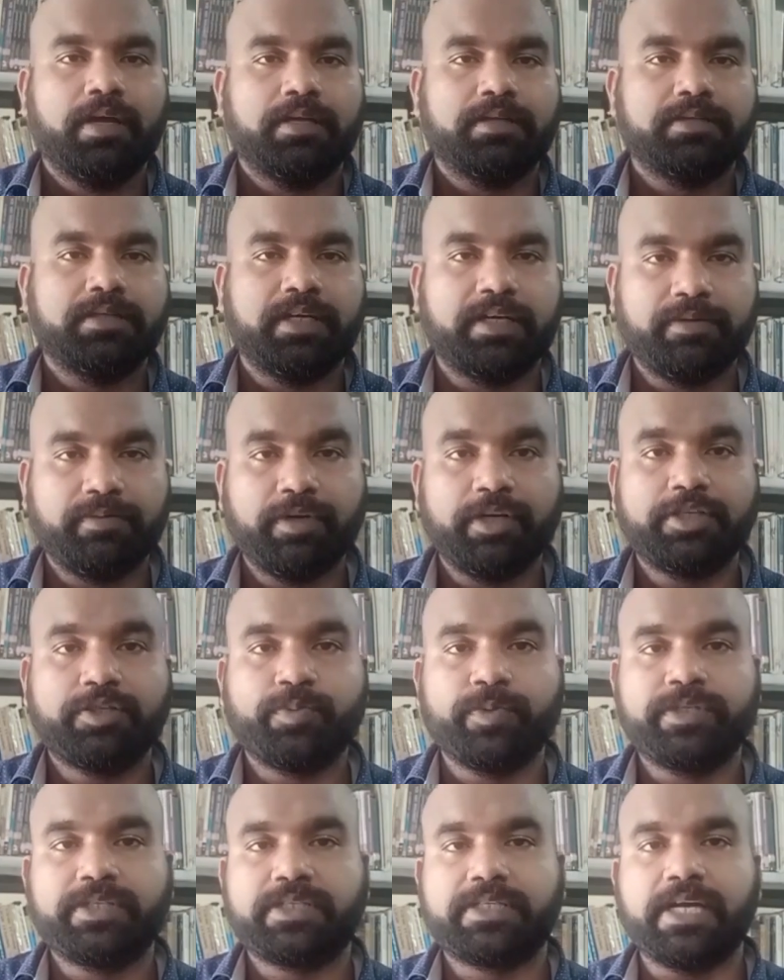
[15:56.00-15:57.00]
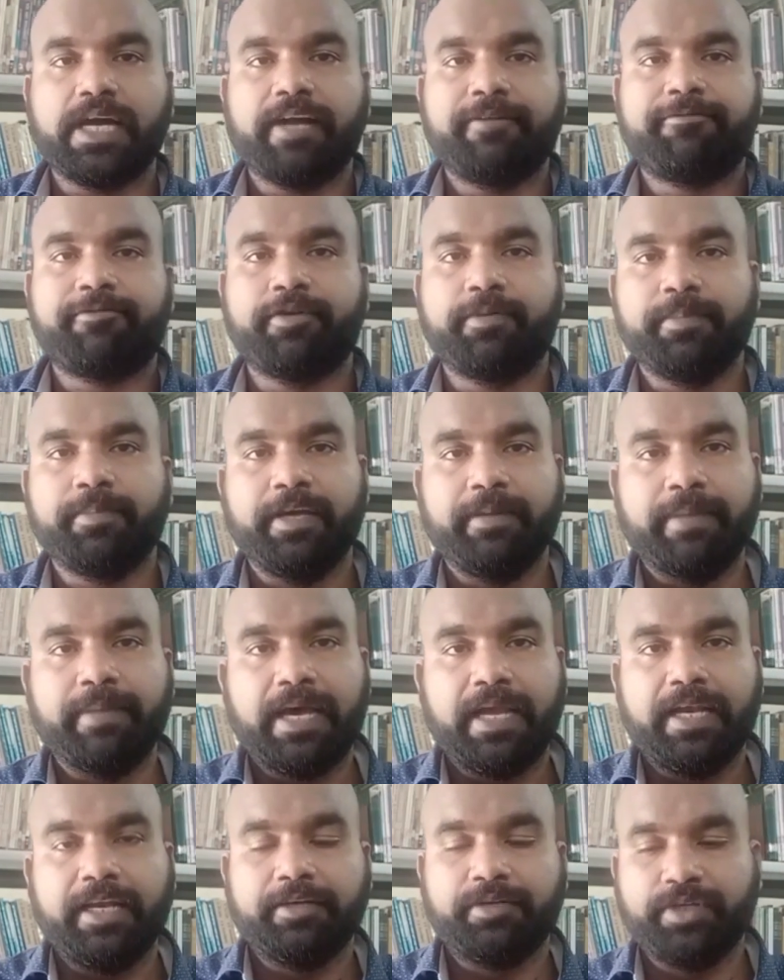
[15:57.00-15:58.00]
The rivers which start from
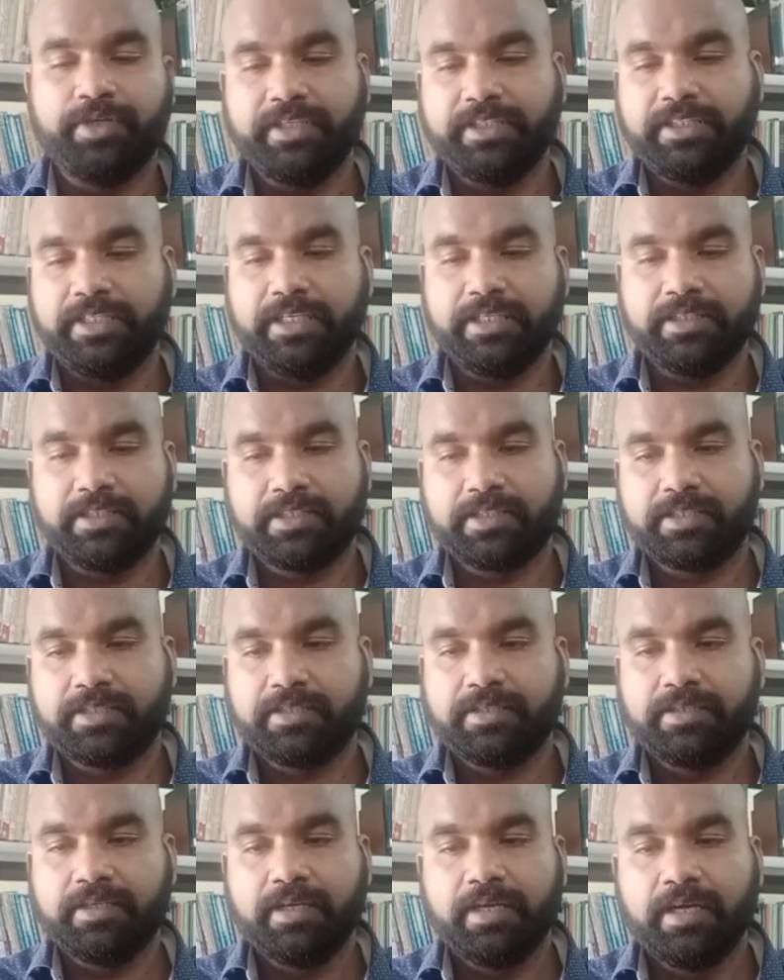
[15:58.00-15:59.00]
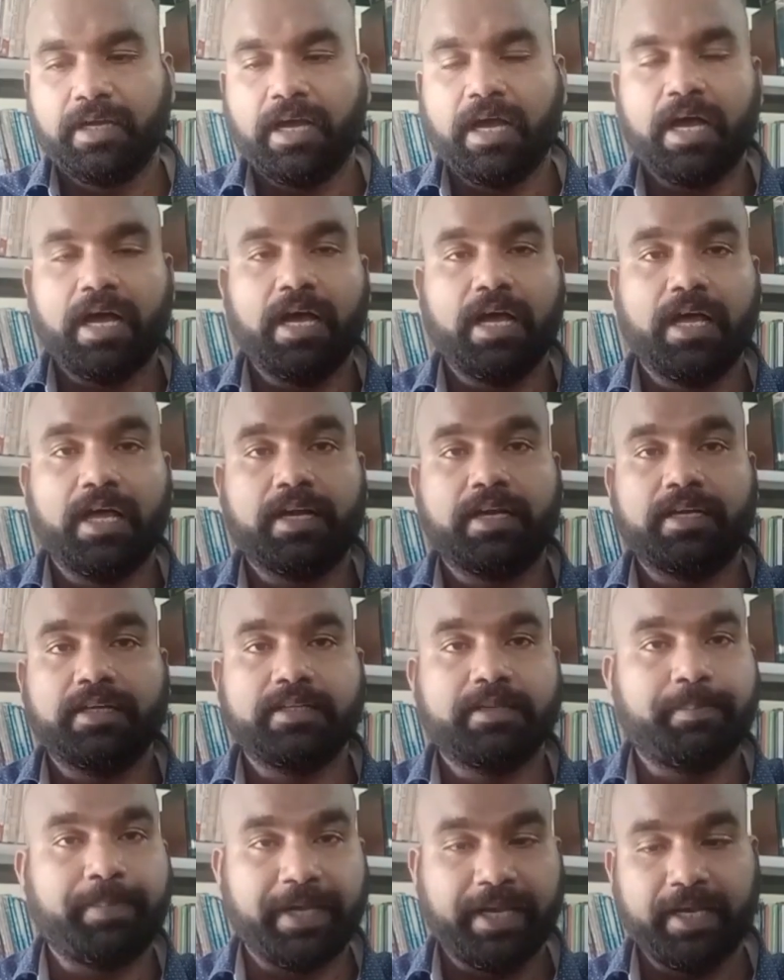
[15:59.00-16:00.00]
Himalayan regions
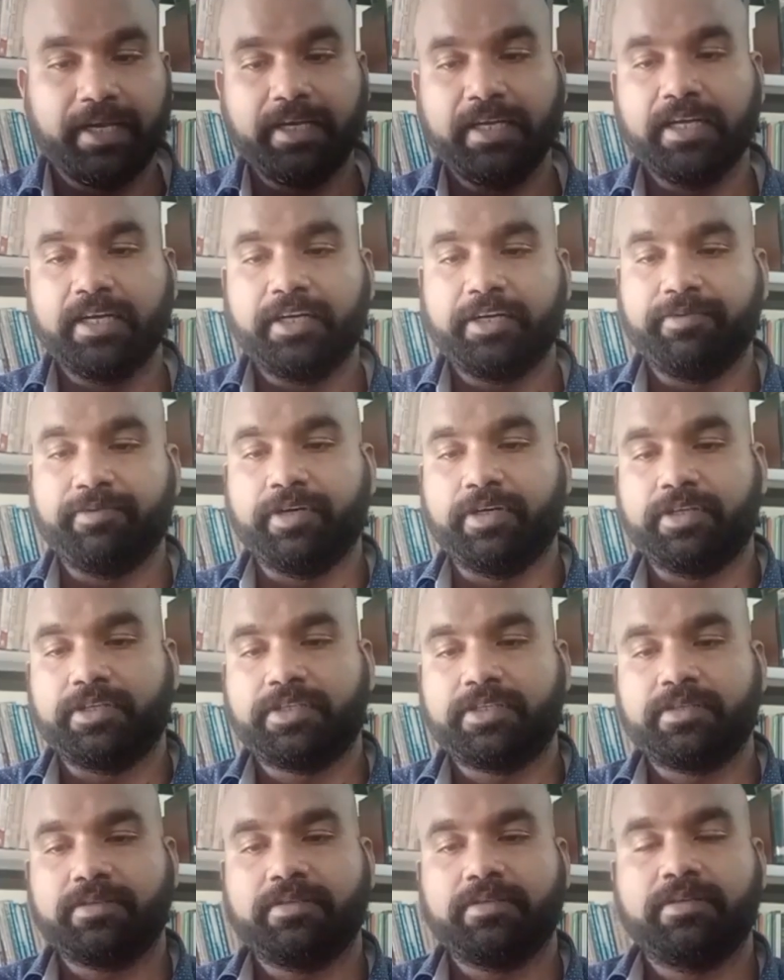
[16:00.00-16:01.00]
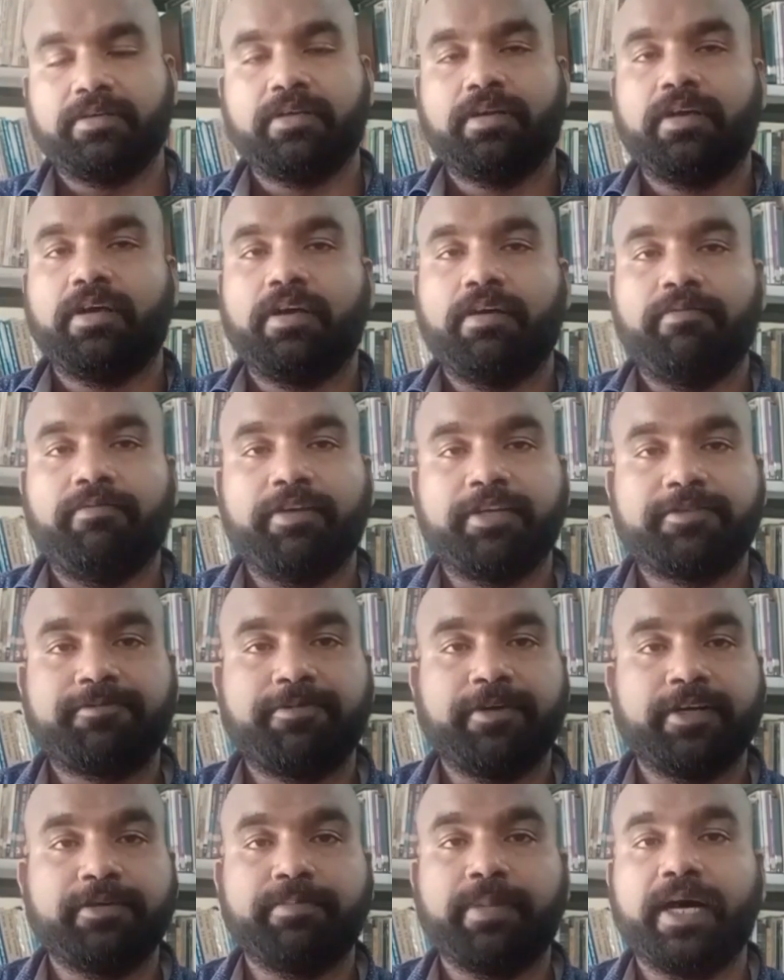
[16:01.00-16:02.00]
are the perennial rivers, which
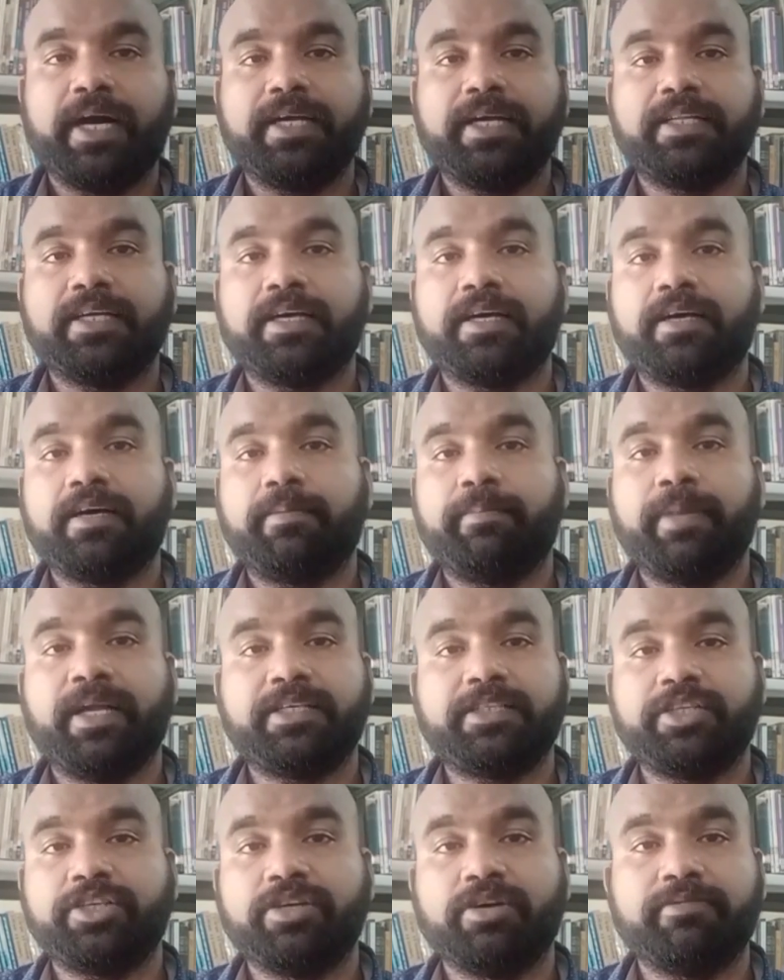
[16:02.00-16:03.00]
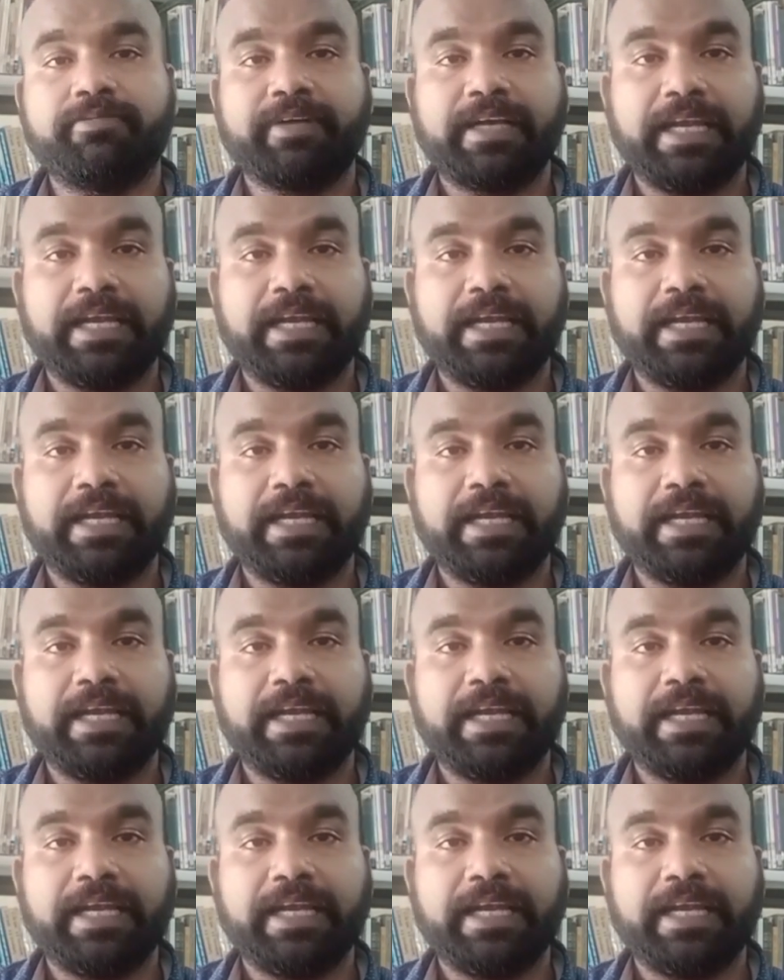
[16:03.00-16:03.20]
fed by the melting of